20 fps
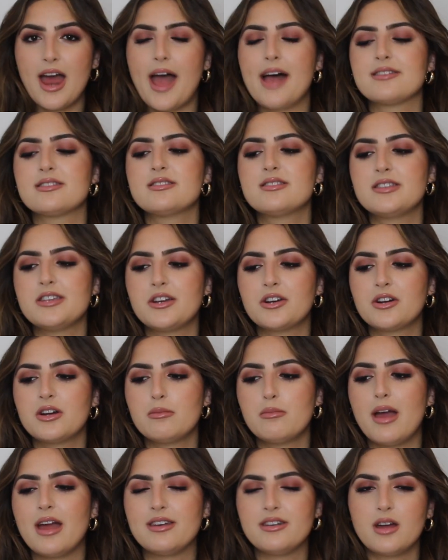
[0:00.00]
as a
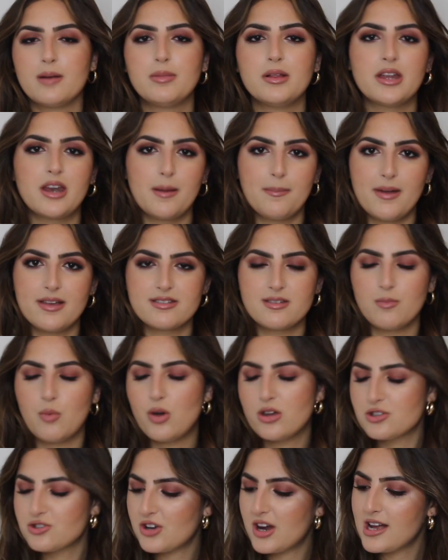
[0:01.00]
serum and double it up as a
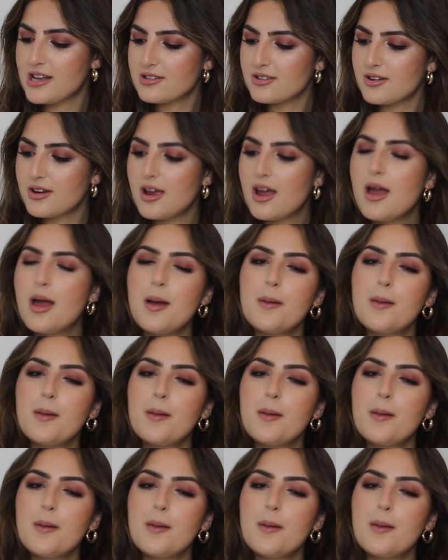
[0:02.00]
moisturizer.